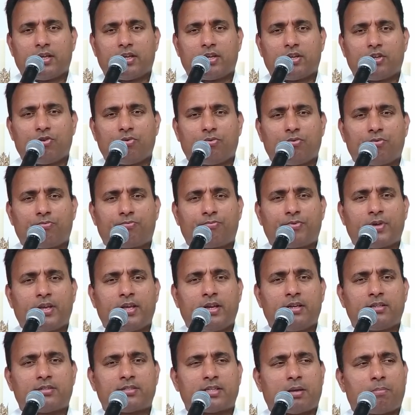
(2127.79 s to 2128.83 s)
You
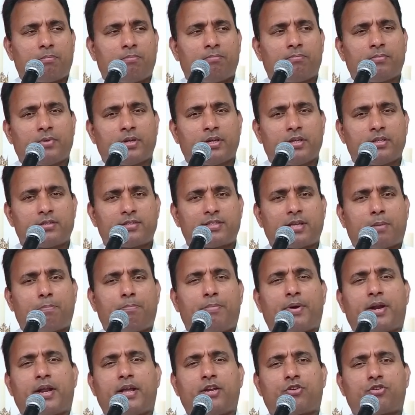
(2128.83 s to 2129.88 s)
feel some
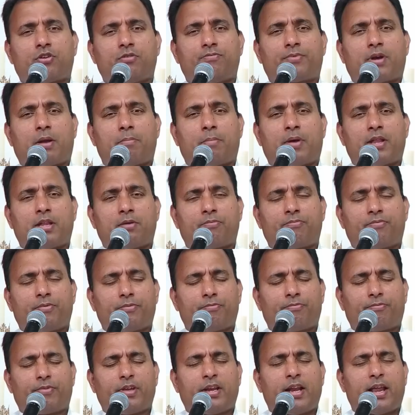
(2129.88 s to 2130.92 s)
separation from other people.
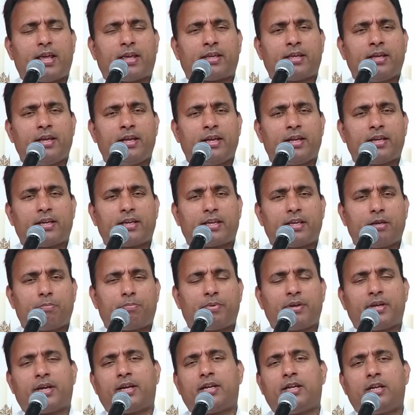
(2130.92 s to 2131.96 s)
You feel like
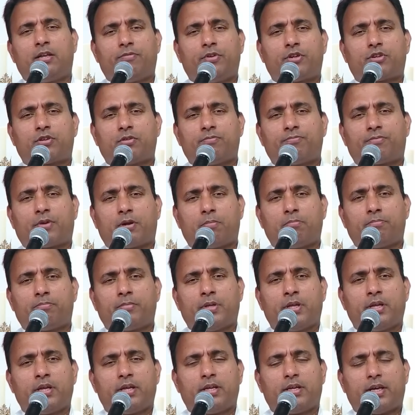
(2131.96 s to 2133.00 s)
keeping a division from
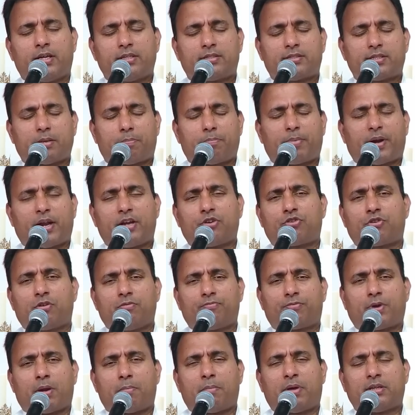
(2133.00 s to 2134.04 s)
separation
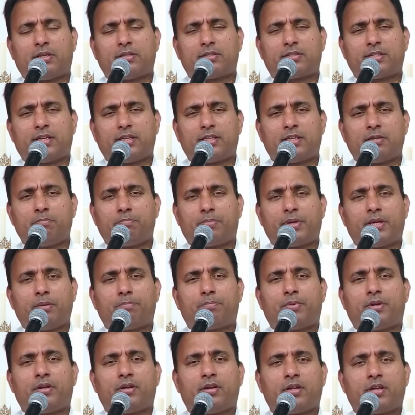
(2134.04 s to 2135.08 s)
from certain
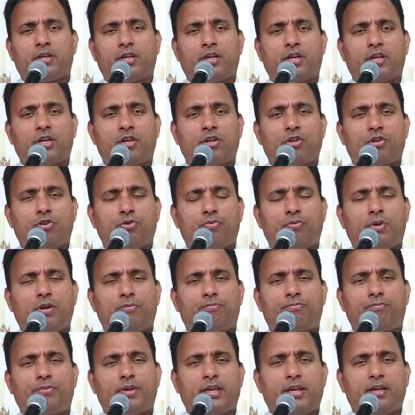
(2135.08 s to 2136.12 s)
people. You will
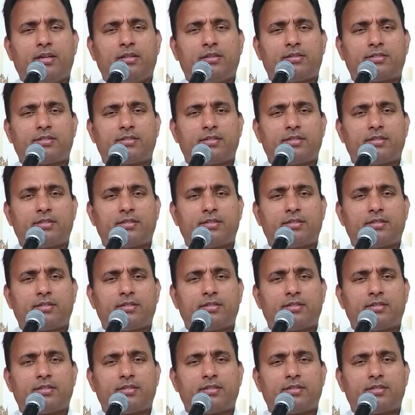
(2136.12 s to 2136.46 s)
feel